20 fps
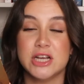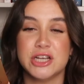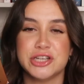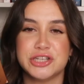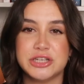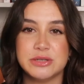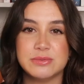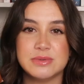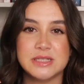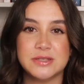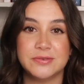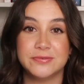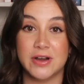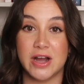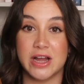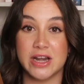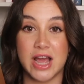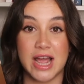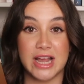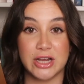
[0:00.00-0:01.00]
She was
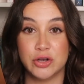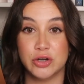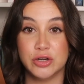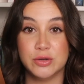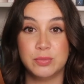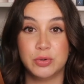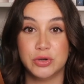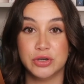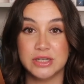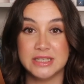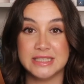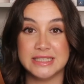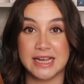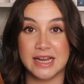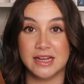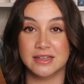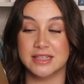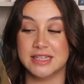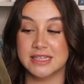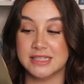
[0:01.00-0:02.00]
fun. I couldn't put her down.